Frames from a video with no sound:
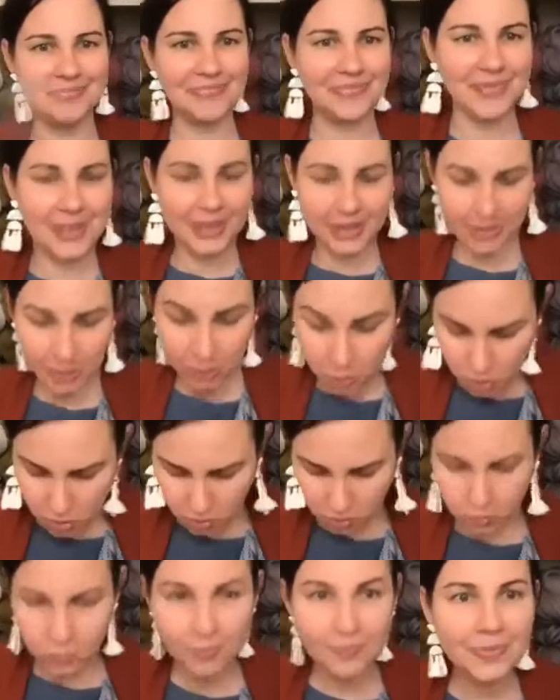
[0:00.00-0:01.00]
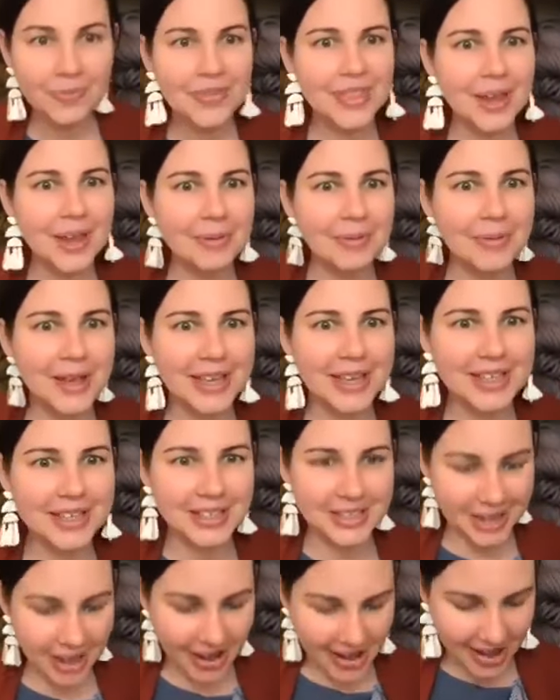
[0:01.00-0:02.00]
that we can
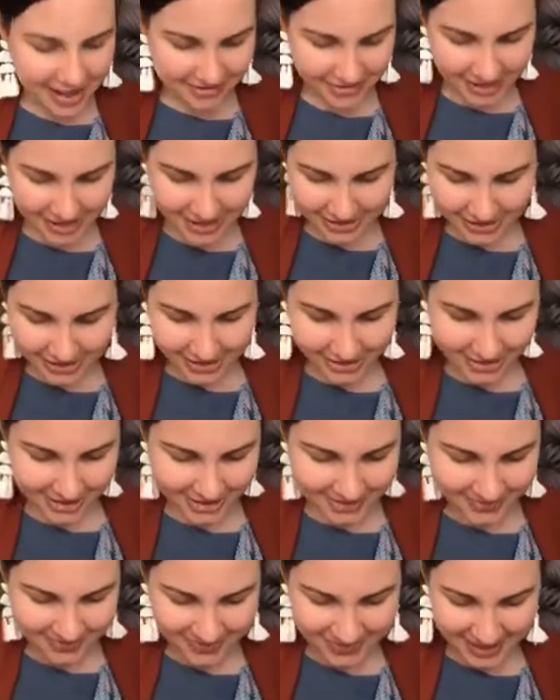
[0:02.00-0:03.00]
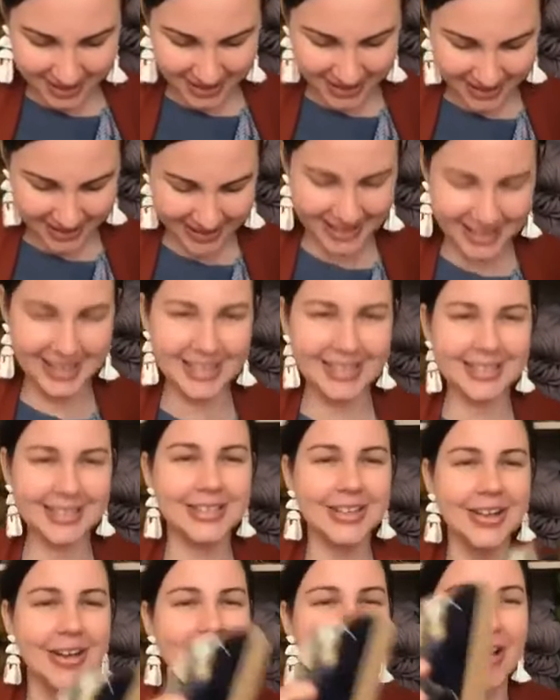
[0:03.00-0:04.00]
dive into.
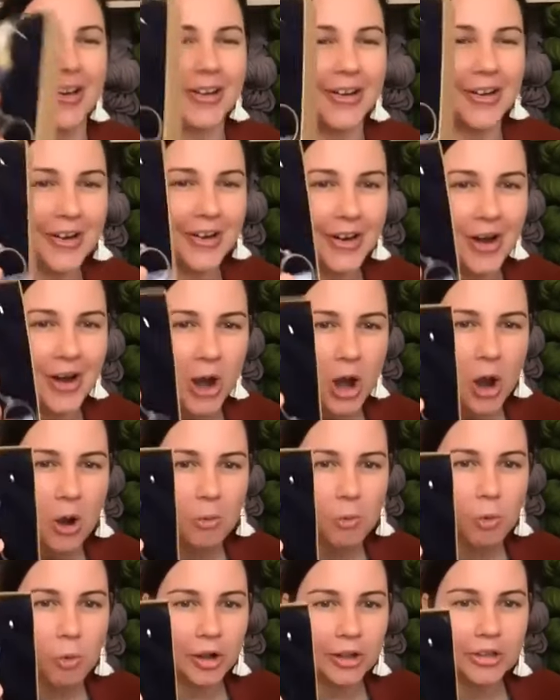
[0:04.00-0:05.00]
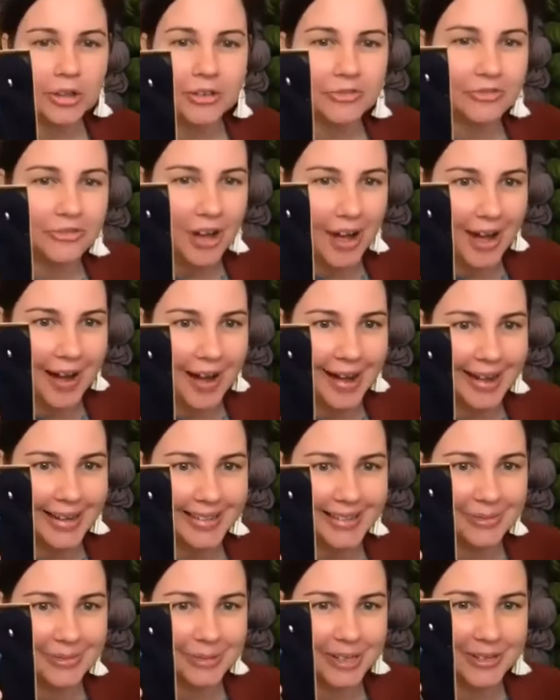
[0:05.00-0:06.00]
So what you
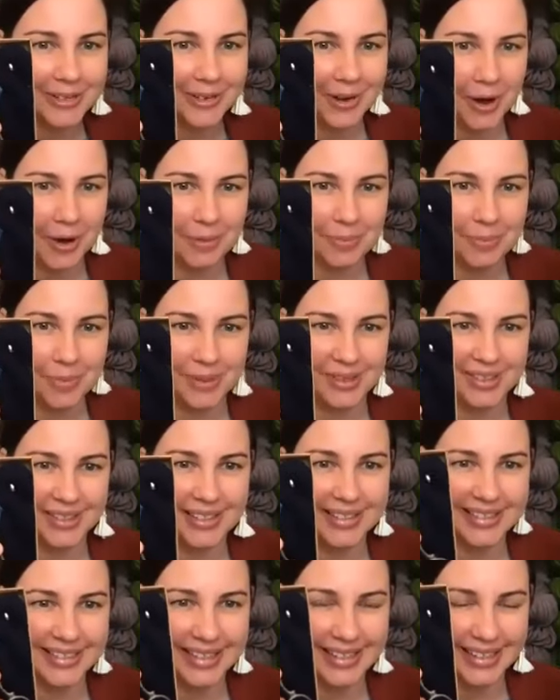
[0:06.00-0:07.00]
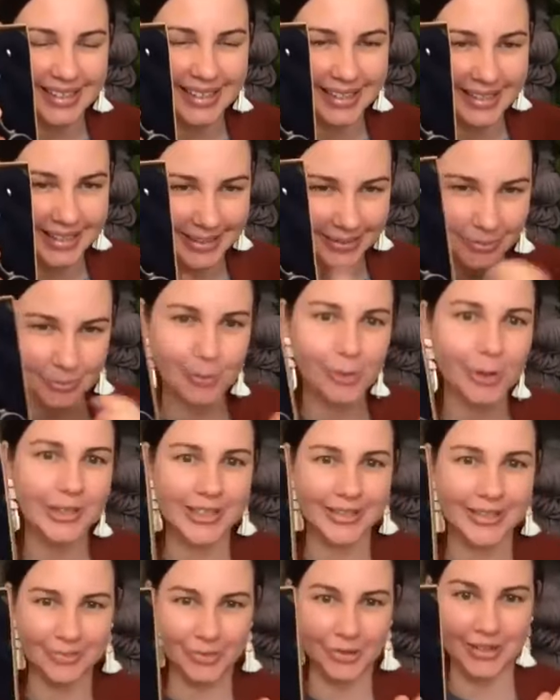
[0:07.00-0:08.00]
find when you open the kit, what
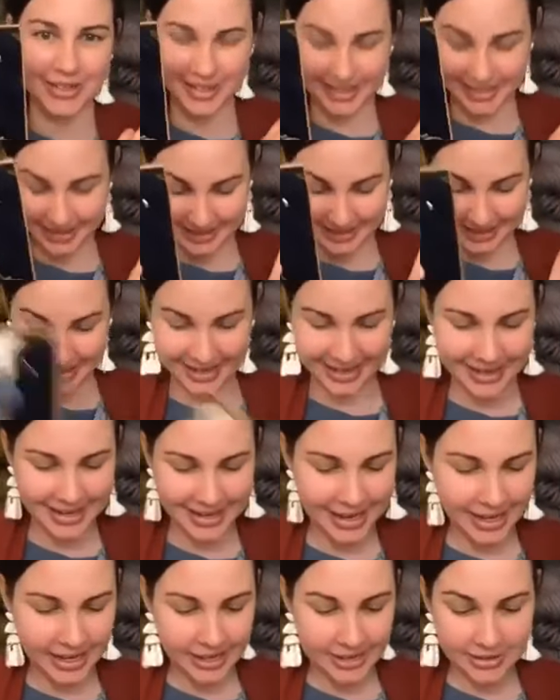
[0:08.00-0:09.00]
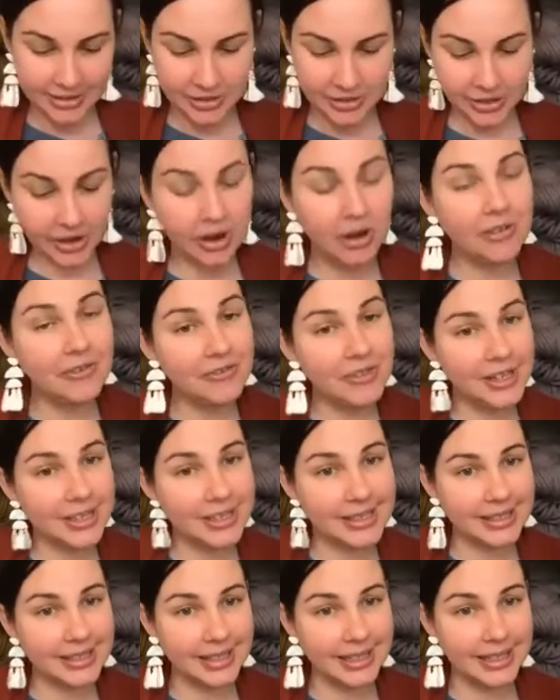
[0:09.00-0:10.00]
is there? So
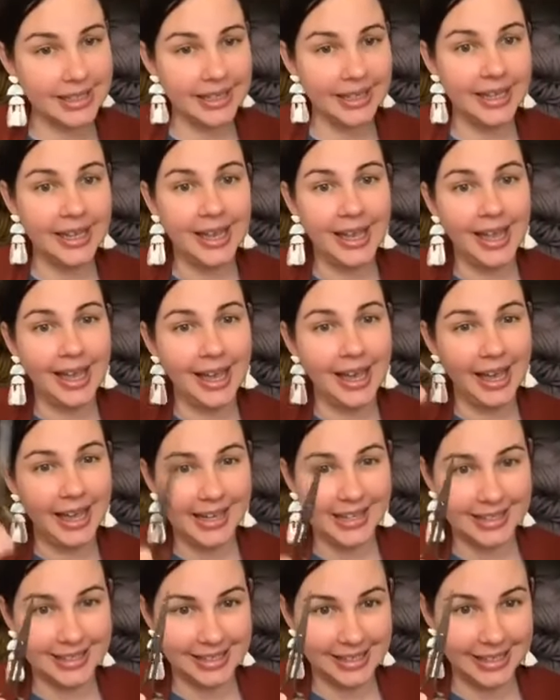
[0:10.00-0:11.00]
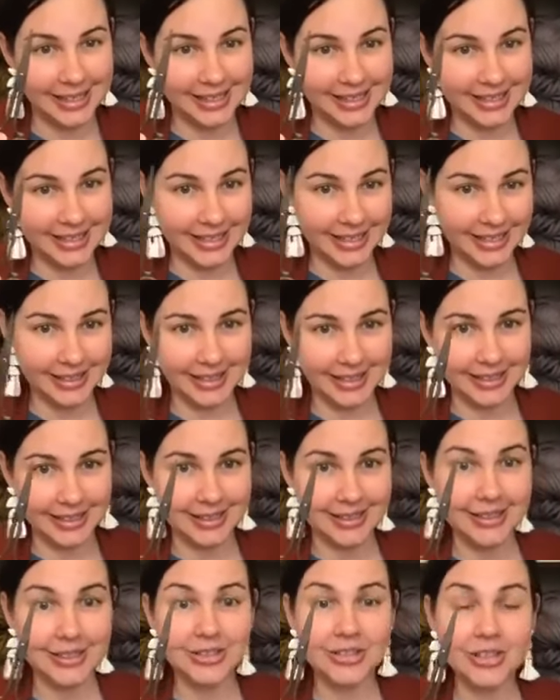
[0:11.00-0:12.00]
obviously a set of scissors.
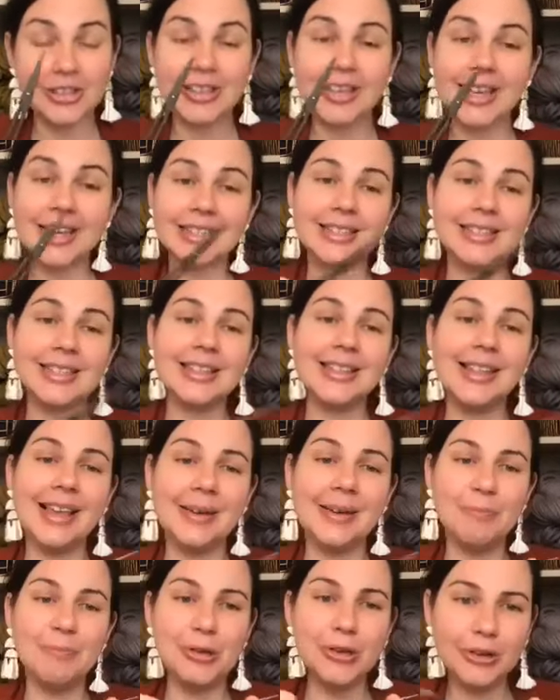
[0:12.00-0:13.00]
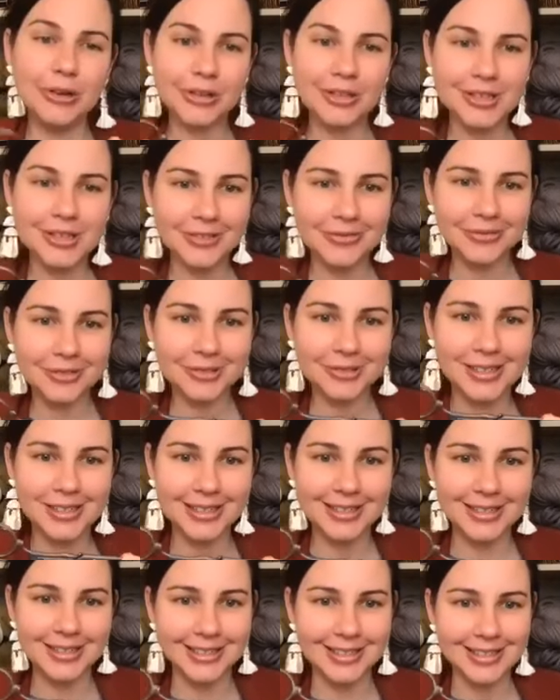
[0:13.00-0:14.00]
So yes, they're beautiful
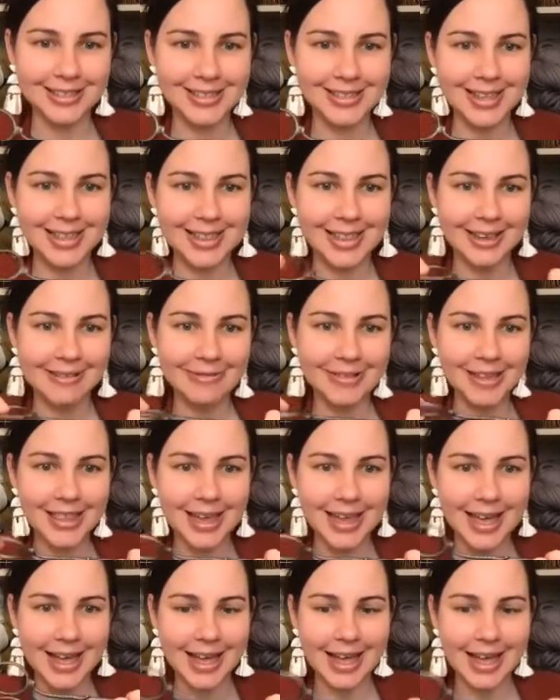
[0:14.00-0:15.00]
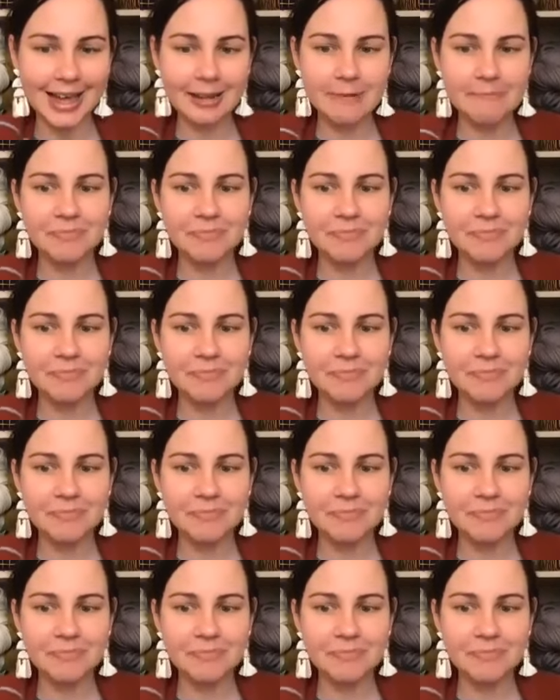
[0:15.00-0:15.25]
scissors and they really are,